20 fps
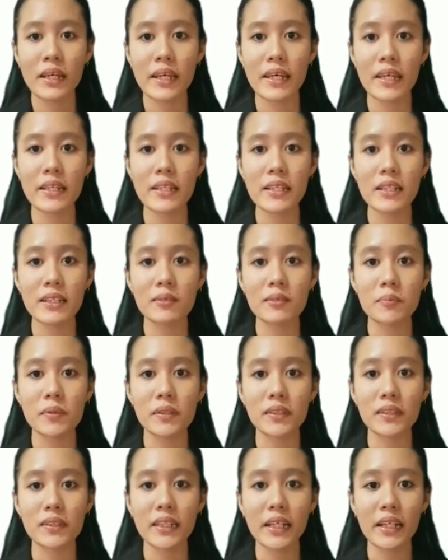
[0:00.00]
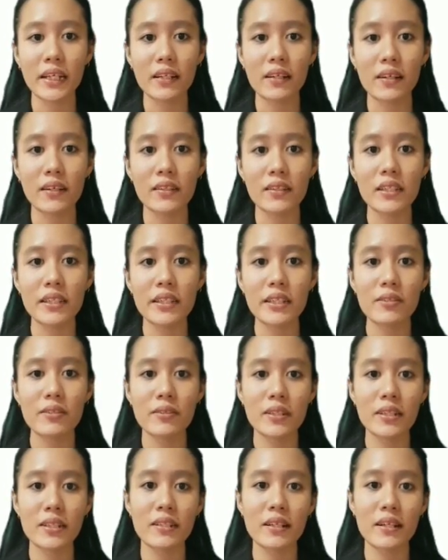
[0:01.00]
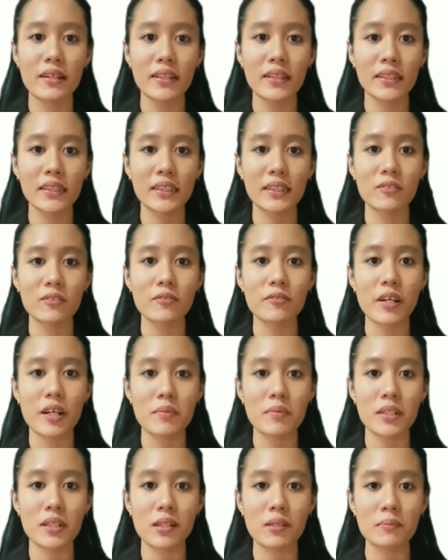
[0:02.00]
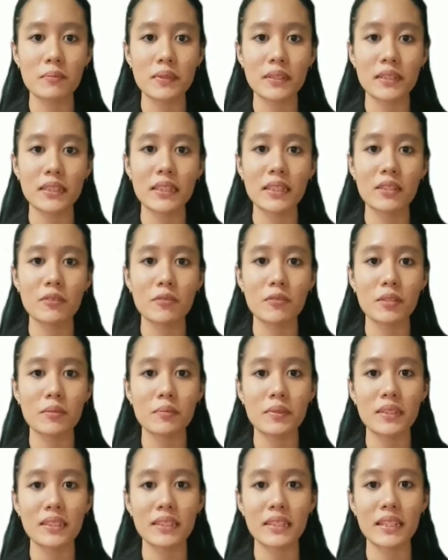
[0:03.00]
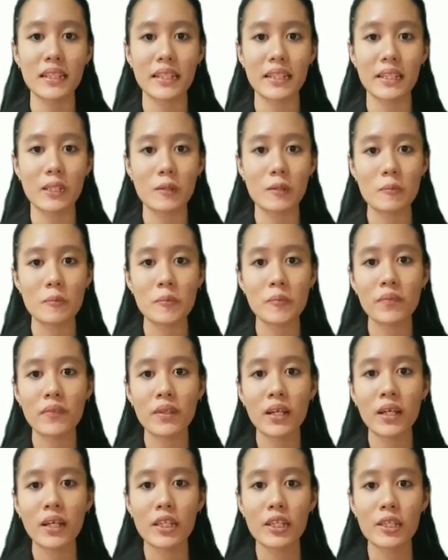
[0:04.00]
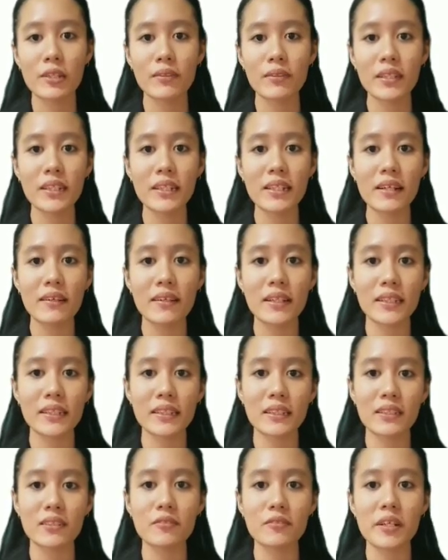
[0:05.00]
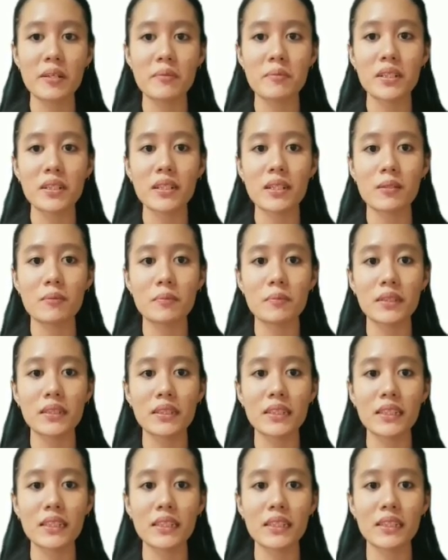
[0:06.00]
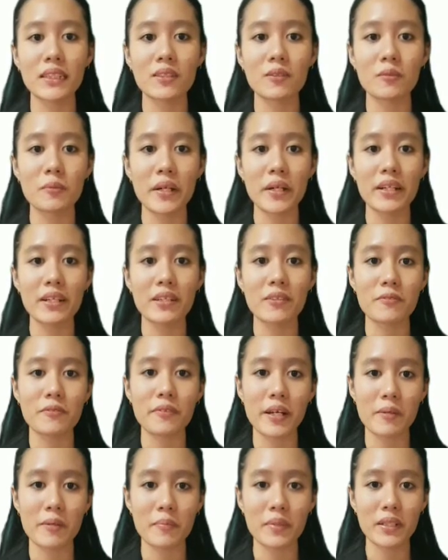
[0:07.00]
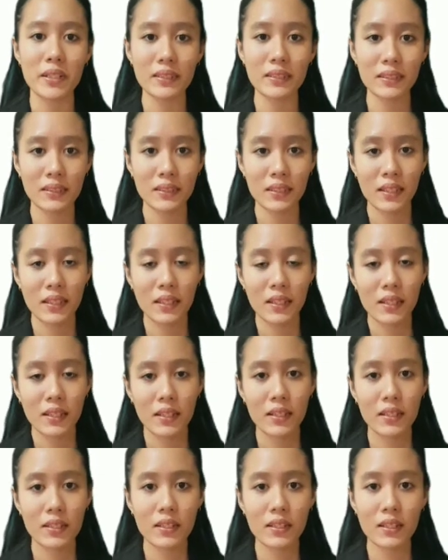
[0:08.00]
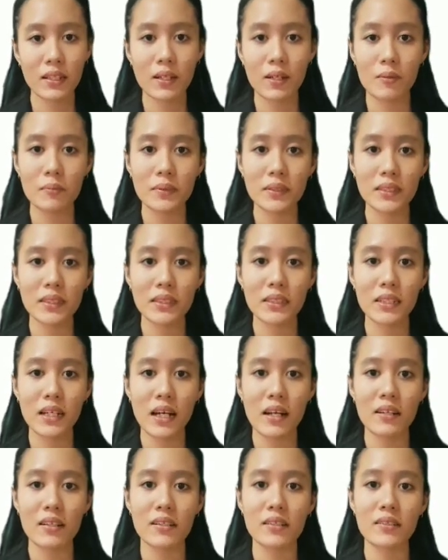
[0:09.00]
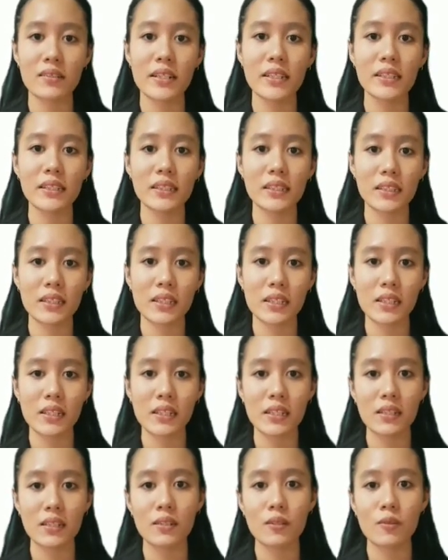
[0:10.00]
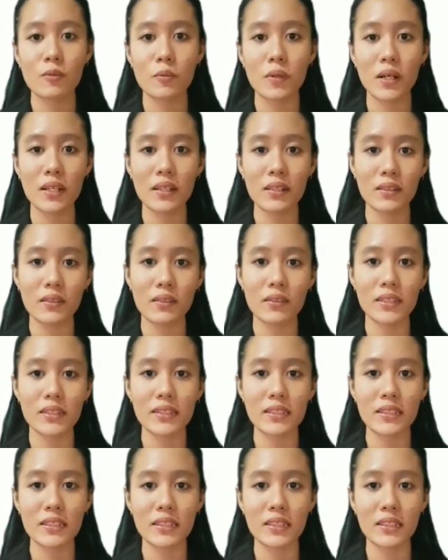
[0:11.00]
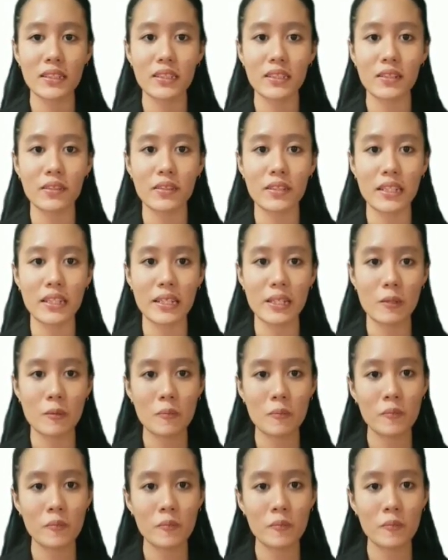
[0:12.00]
In this project, only unidirectional fiber composite will be studied. Unidirectional fiber composite is where the fiber in the composite are arranged in one orientation only.